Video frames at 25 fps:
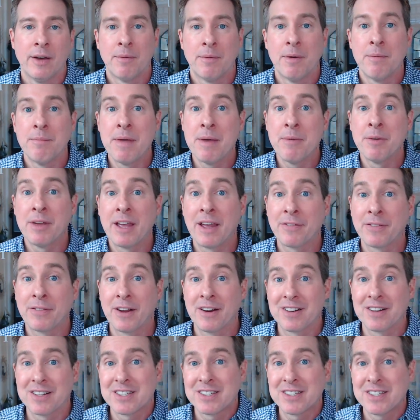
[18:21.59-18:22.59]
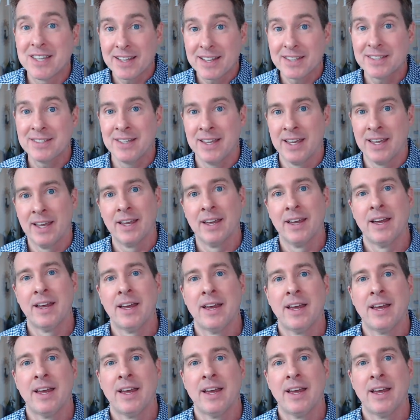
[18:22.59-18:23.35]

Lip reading: but maybe you get there at 60.